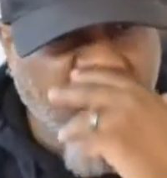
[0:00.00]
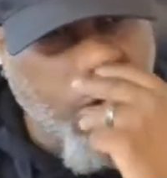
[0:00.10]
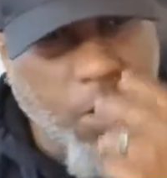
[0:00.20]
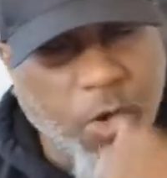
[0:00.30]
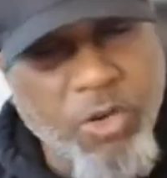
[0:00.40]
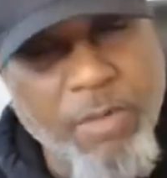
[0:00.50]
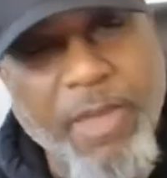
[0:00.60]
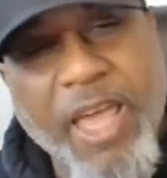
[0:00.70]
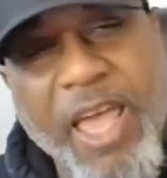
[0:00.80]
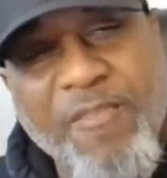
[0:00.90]
You only
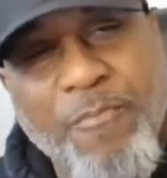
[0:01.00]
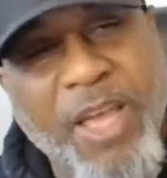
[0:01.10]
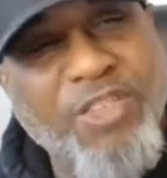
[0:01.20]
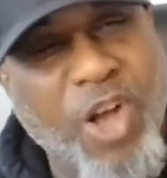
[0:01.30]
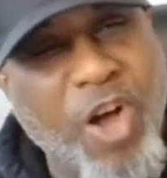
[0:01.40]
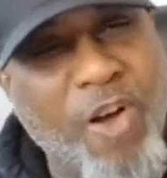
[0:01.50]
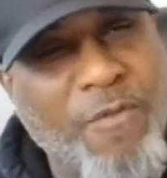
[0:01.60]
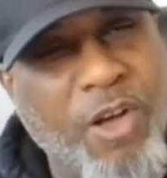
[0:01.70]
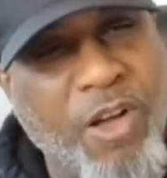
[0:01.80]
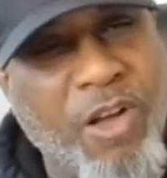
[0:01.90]
behave based
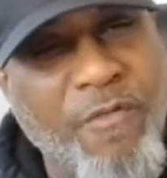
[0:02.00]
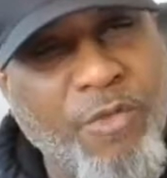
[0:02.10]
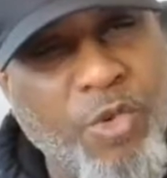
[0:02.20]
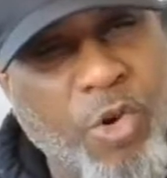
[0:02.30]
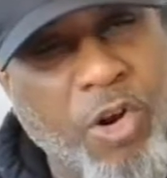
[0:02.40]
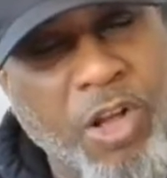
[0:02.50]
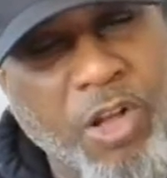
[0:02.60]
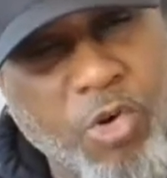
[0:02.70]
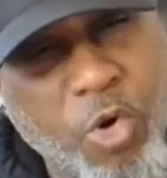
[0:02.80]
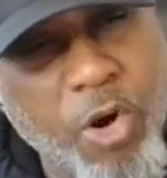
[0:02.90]
off of your
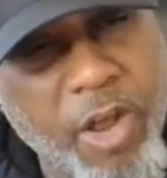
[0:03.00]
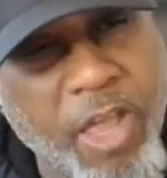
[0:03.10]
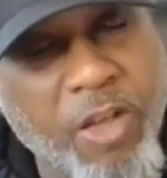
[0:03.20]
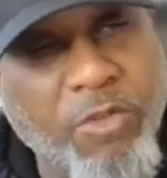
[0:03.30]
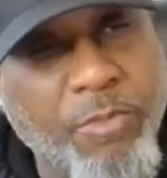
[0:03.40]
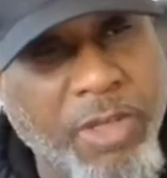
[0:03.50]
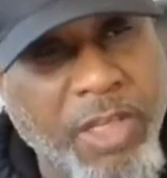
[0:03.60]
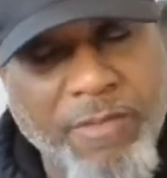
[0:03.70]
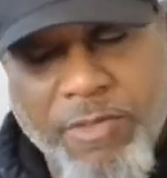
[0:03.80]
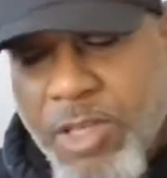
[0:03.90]
core held
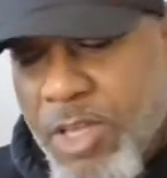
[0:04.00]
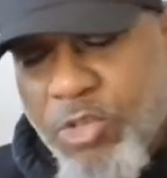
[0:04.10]
beliefs.